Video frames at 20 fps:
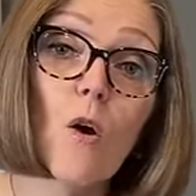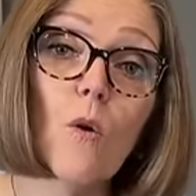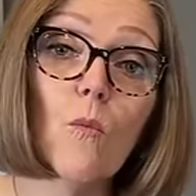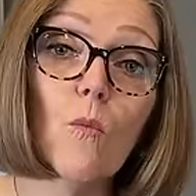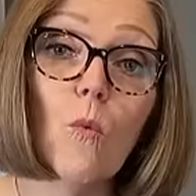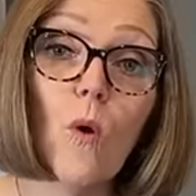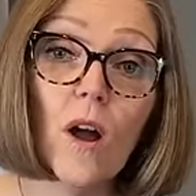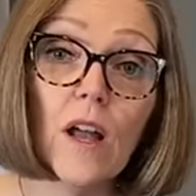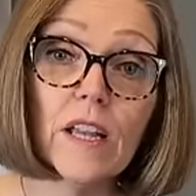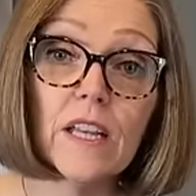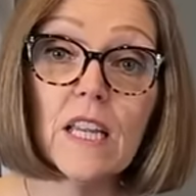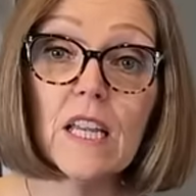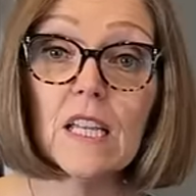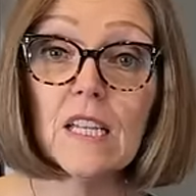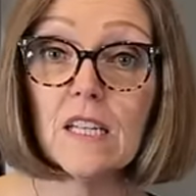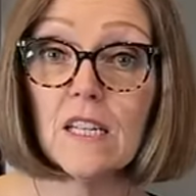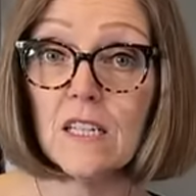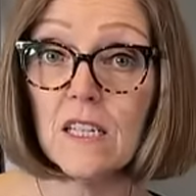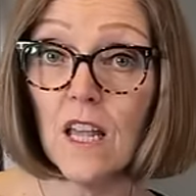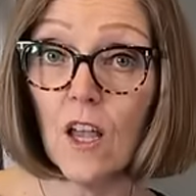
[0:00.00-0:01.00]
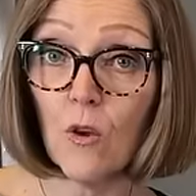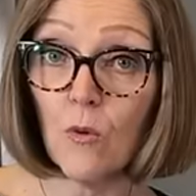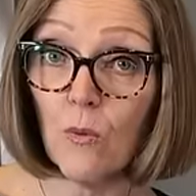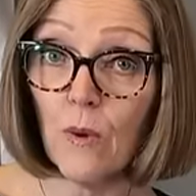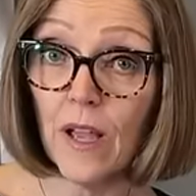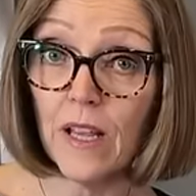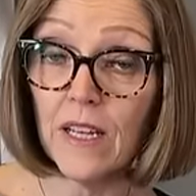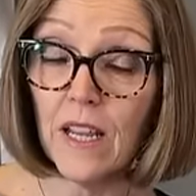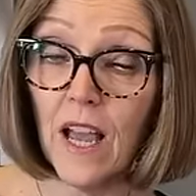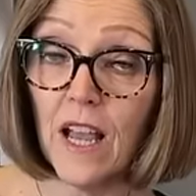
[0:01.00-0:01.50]
One is a
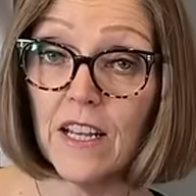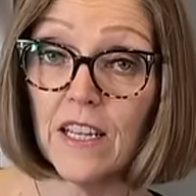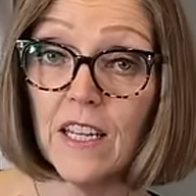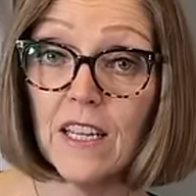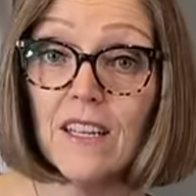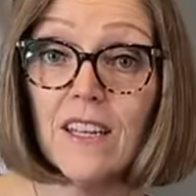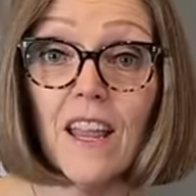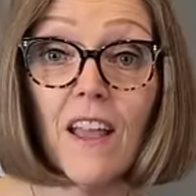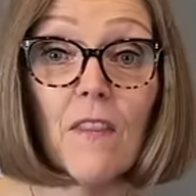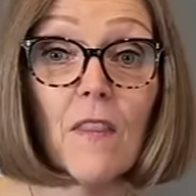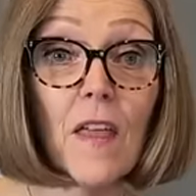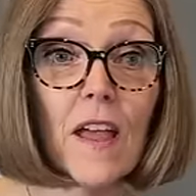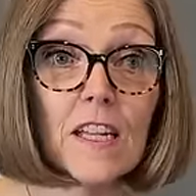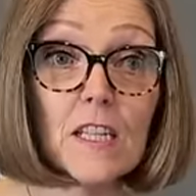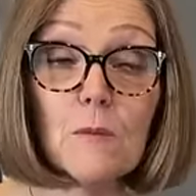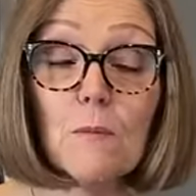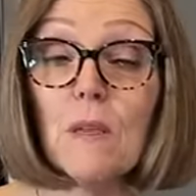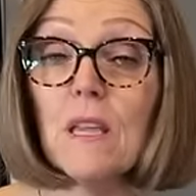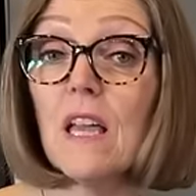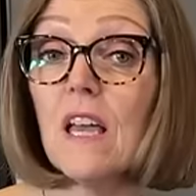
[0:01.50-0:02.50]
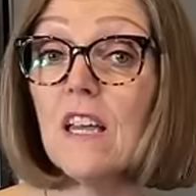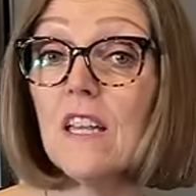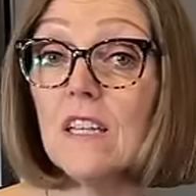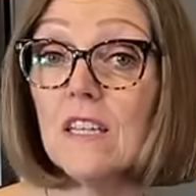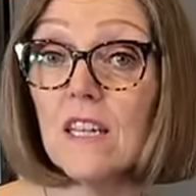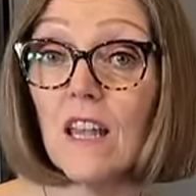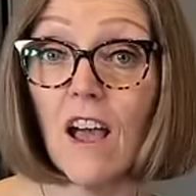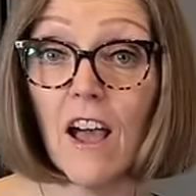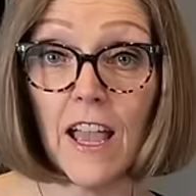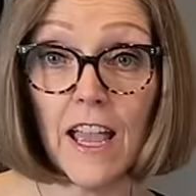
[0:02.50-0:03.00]
red onion, and that's
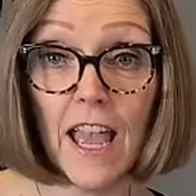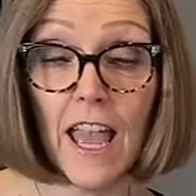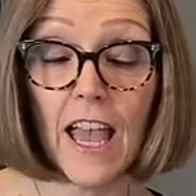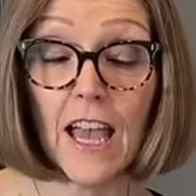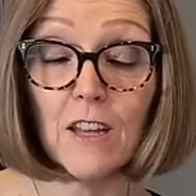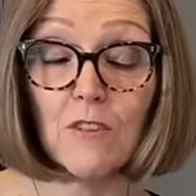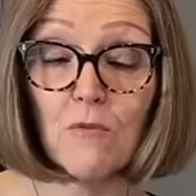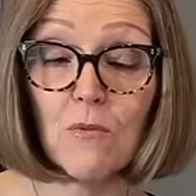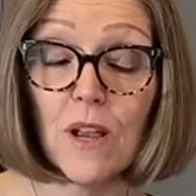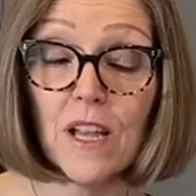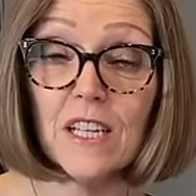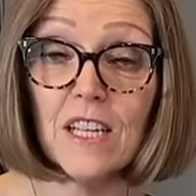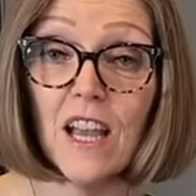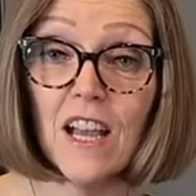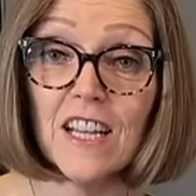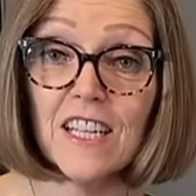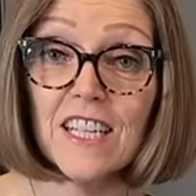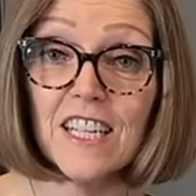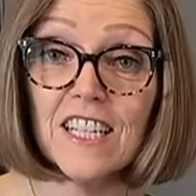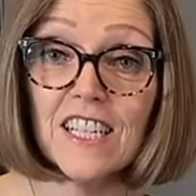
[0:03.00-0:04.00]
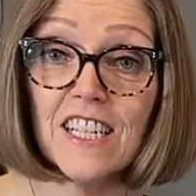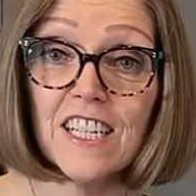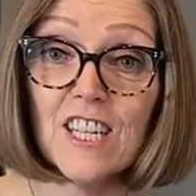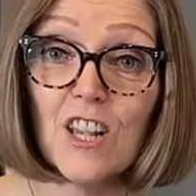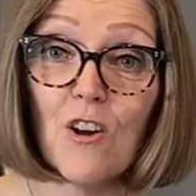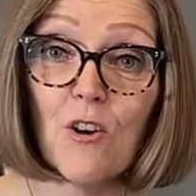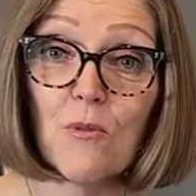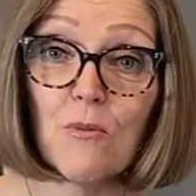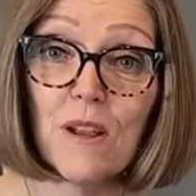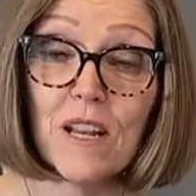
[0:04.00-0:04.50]
because I had red onions
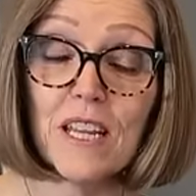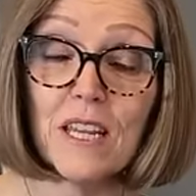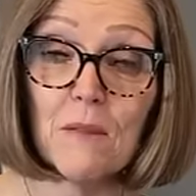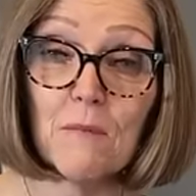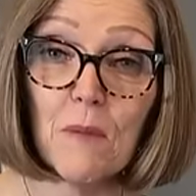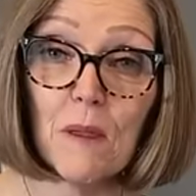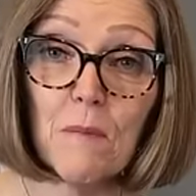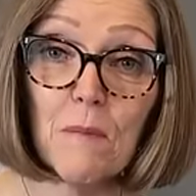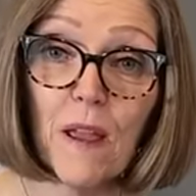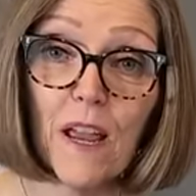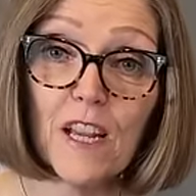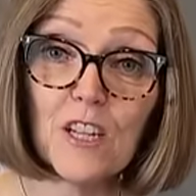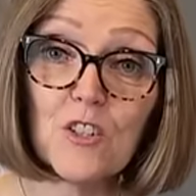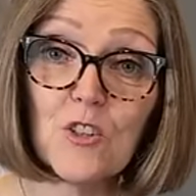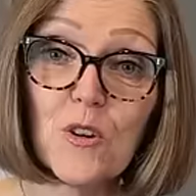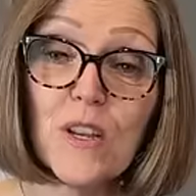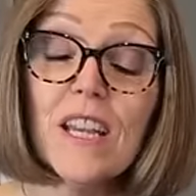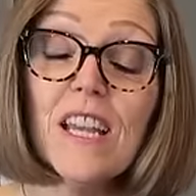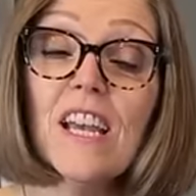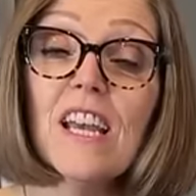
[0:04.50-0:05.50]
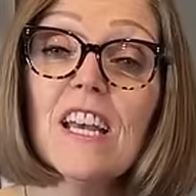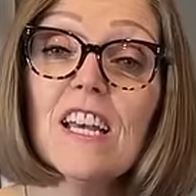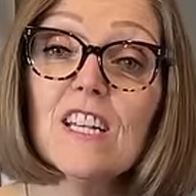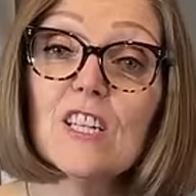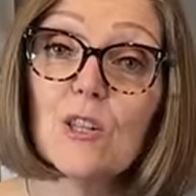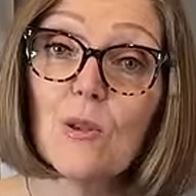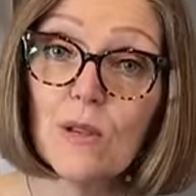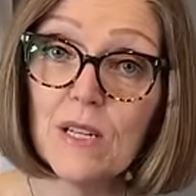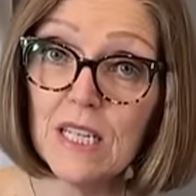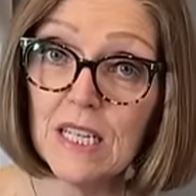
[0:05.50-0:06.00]
already in my pantry,
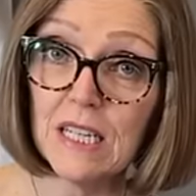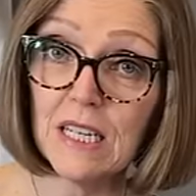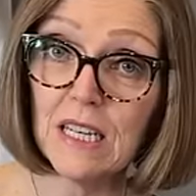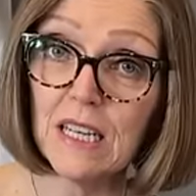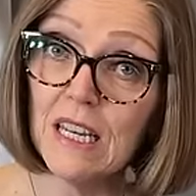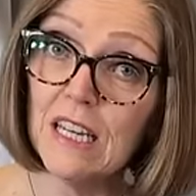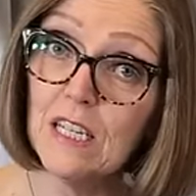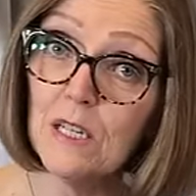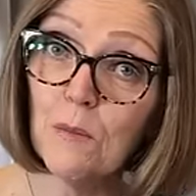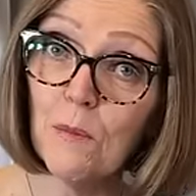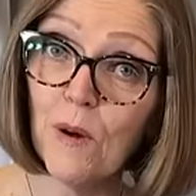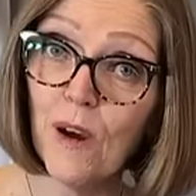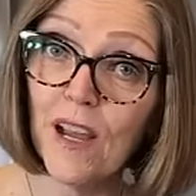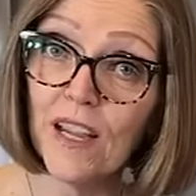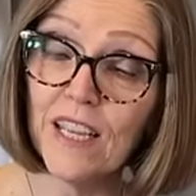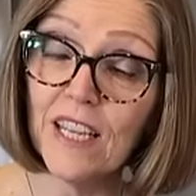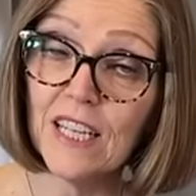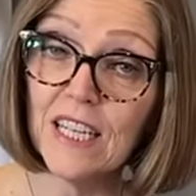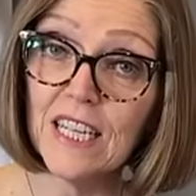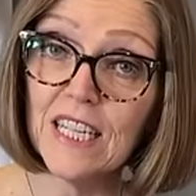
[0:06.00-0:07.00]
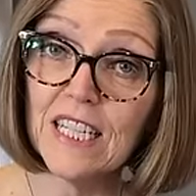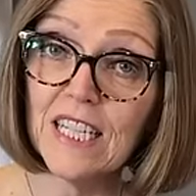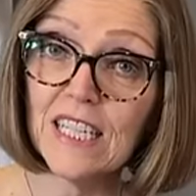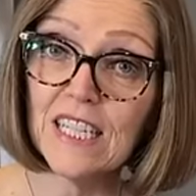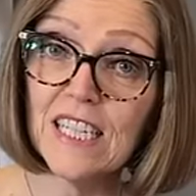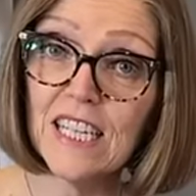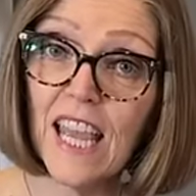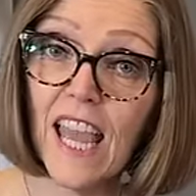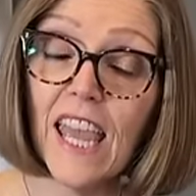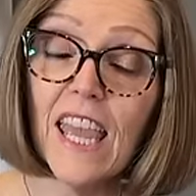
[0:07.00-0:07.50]
so I didn't need to buy any
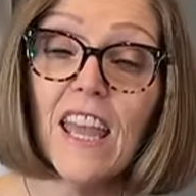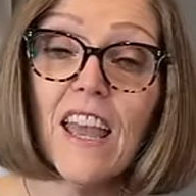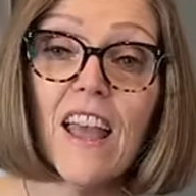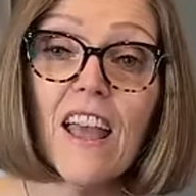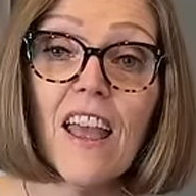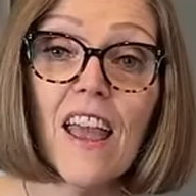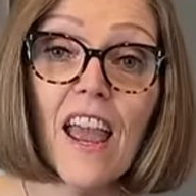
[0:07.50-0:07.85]
today.